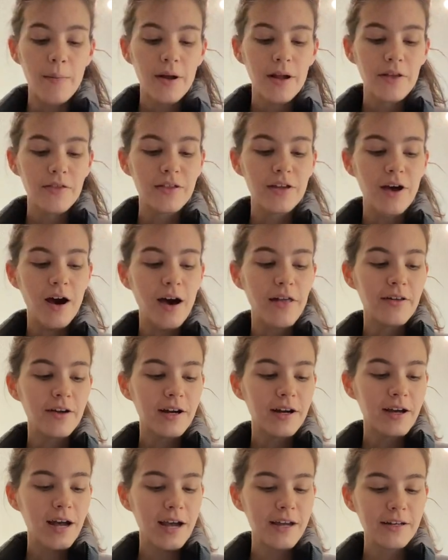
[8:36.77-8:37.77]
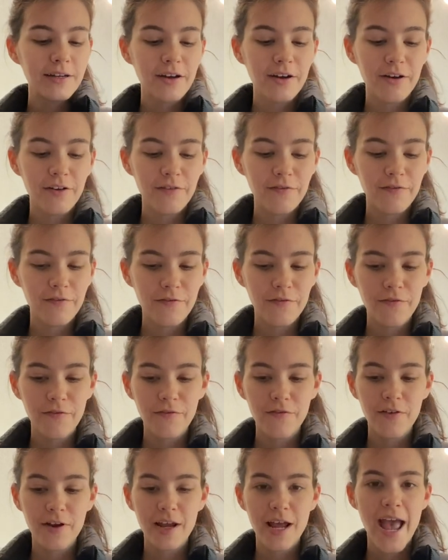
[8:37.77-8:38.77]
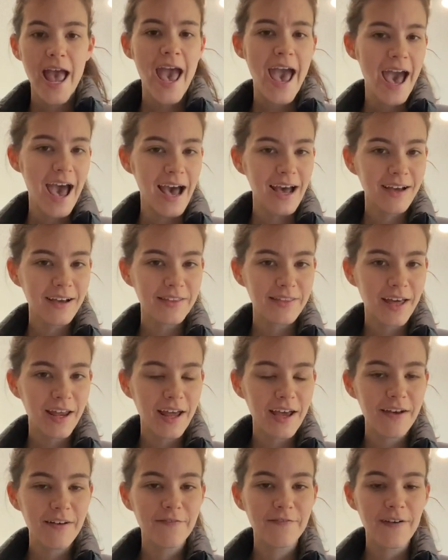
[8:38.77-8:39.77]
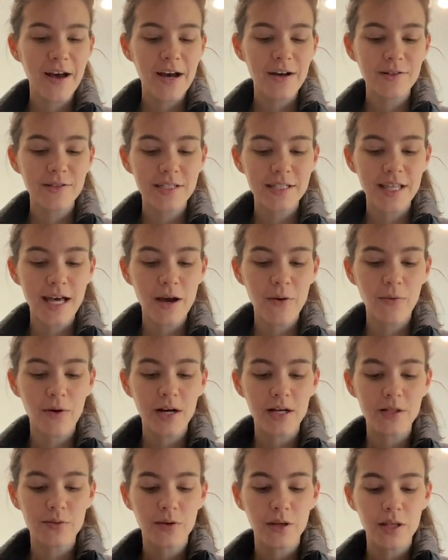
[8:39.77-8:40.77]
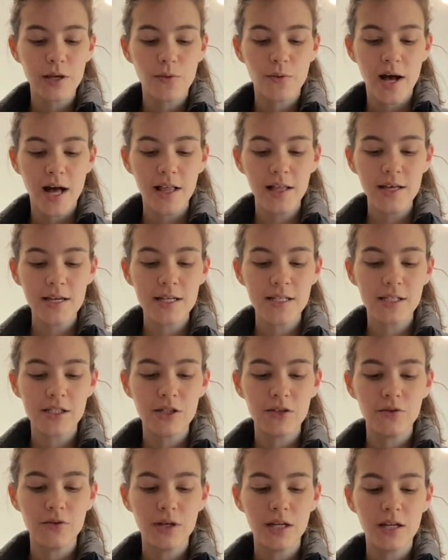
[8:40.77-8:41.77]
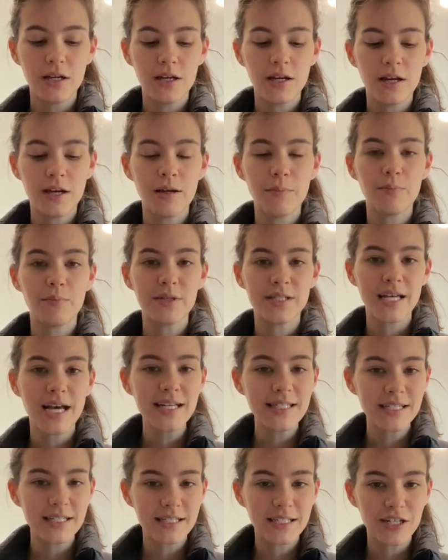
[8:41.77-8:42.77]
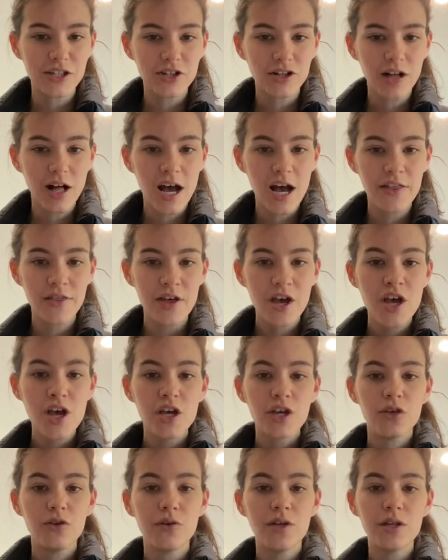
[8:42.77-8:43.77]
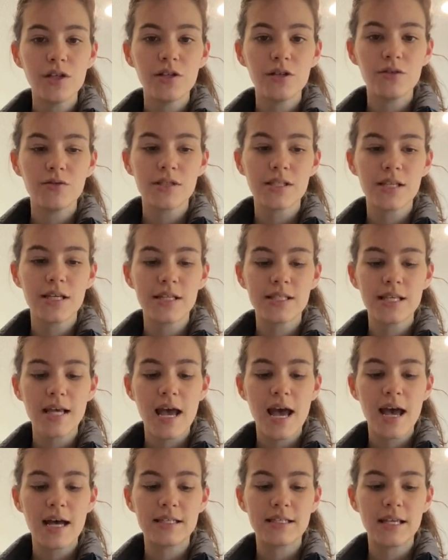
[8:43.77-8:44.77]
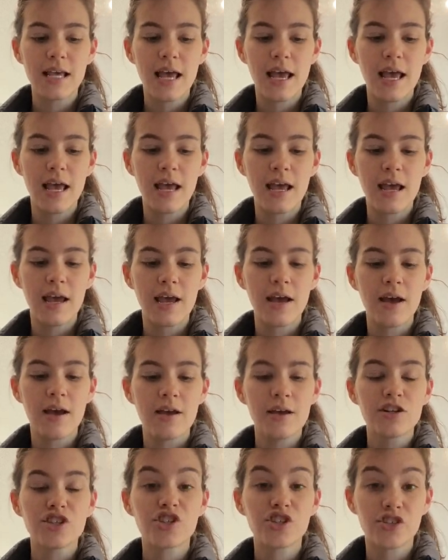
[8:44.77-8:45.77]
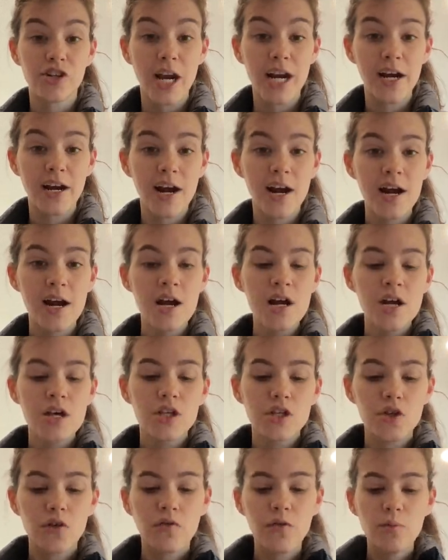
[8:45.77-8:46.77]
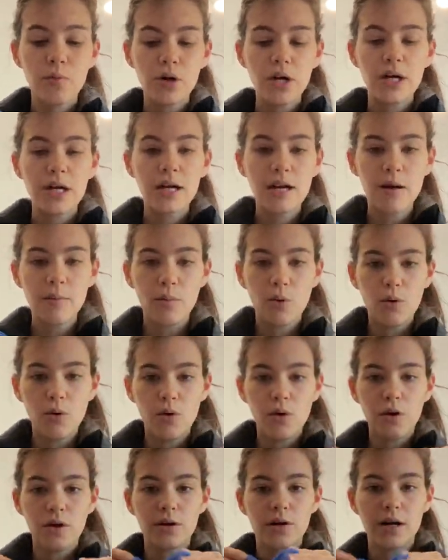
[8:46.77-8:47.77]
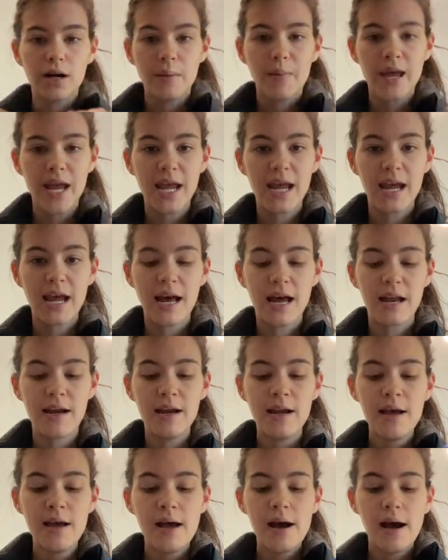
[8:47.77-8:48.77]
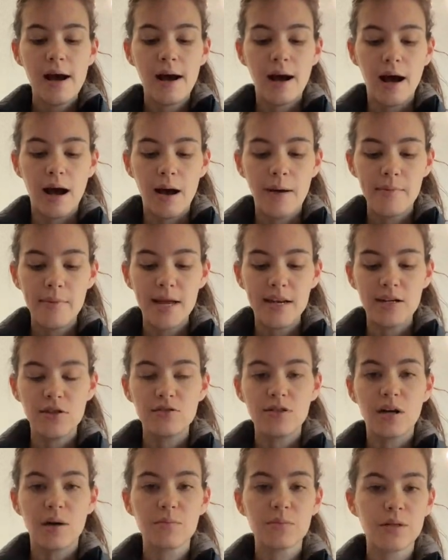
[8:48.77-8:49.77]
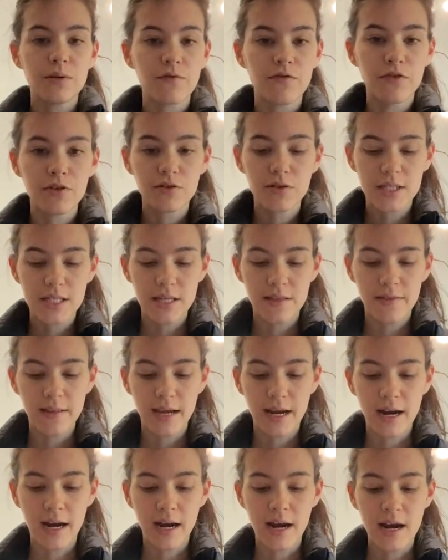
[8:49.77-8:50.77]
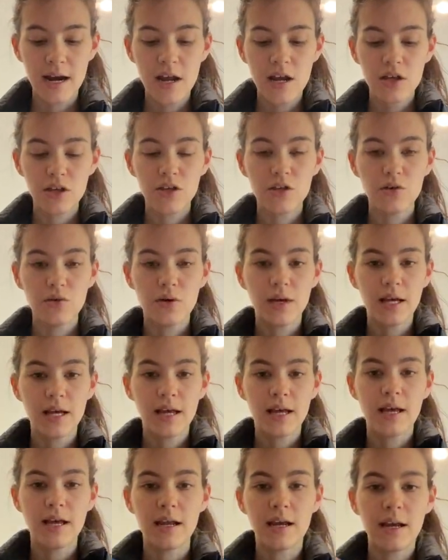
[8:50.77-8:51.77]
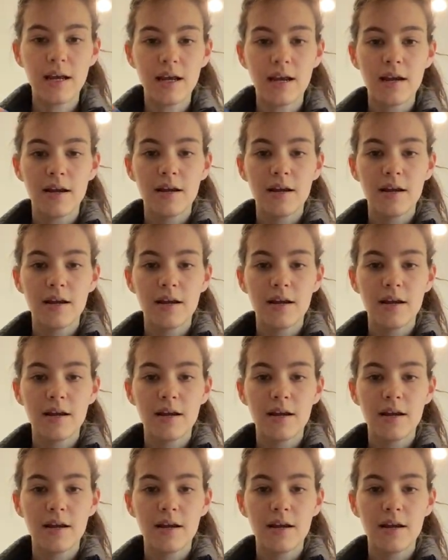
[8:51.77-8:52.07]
The other kind of hack that I have found that works really well is you can, besides a dishcloth, you can use this as a strainer. So if you put it in a bowl or in a pan, and you dump some fruits in there, you can,